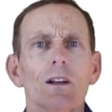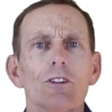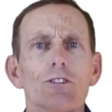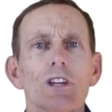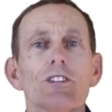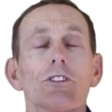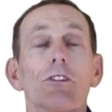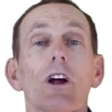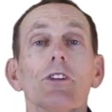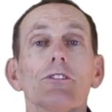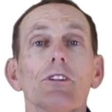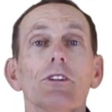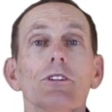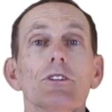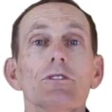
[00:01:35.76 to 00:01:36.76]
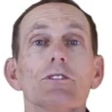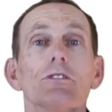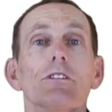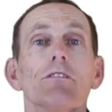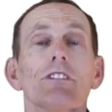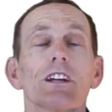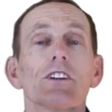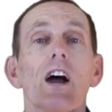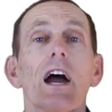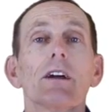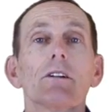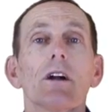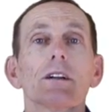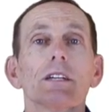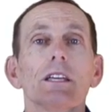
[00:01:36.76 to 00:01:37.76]
Trees are also used to reflect
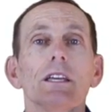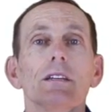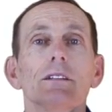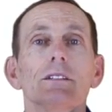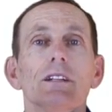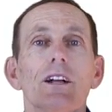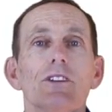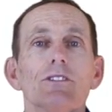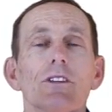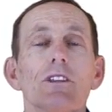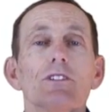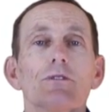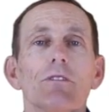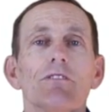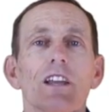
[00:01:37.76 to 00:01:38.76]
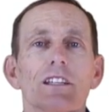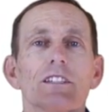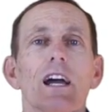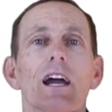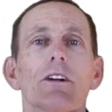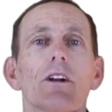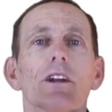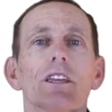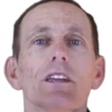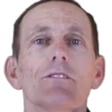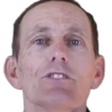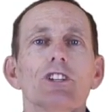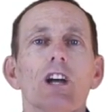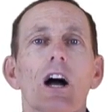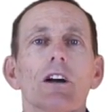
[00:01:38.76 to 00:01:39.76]
hierarchy. So this reflects hierarchy of
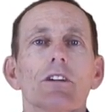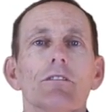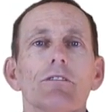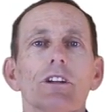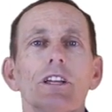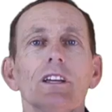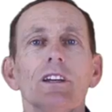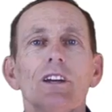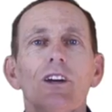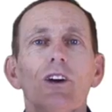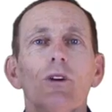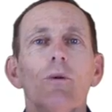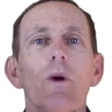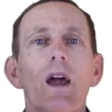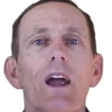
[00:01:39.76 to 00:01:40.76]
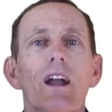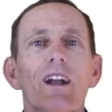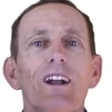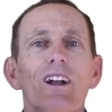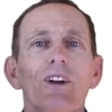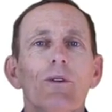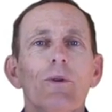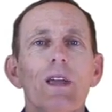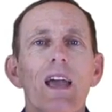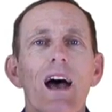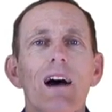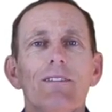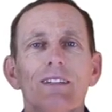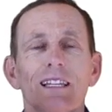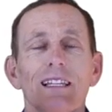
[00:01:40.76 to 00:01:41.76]
geography, where we
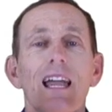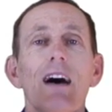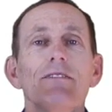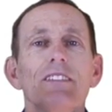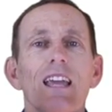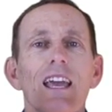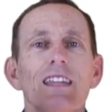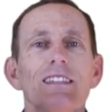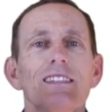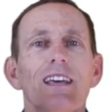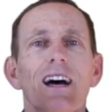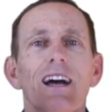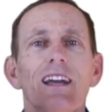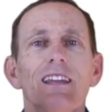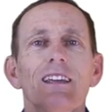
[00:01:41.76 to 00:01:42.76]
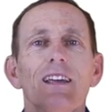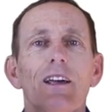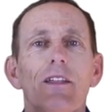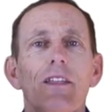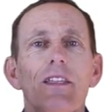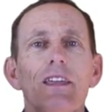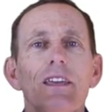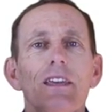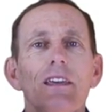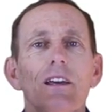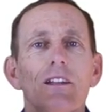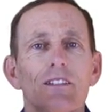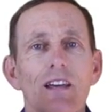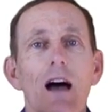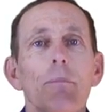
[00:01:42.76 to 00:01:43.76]
have at the left-hand side the
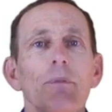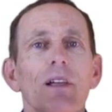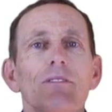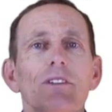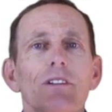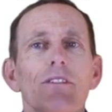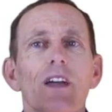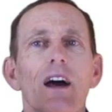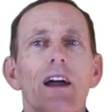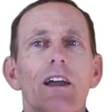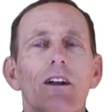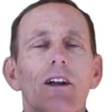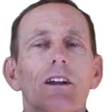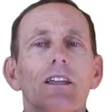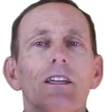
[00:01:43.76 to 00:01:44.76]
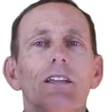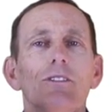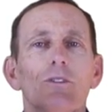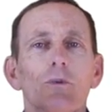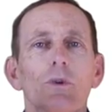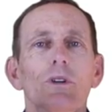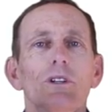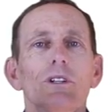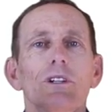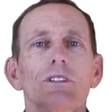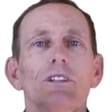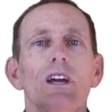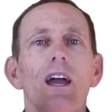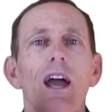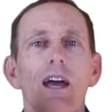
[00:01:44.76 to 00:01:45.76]
top level of the hierarchy, the
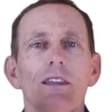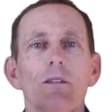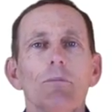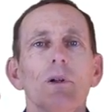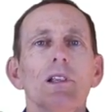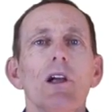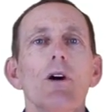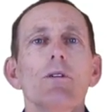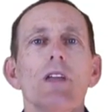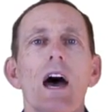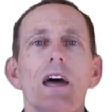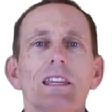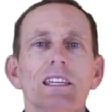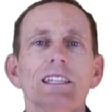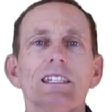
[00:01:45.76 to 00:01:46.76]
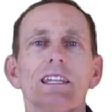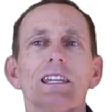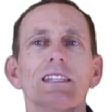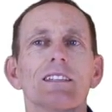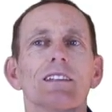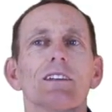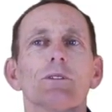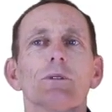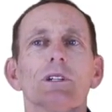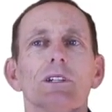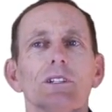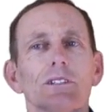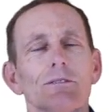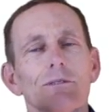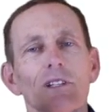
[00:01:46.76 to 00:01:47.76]
world, and then below that, entities in the world.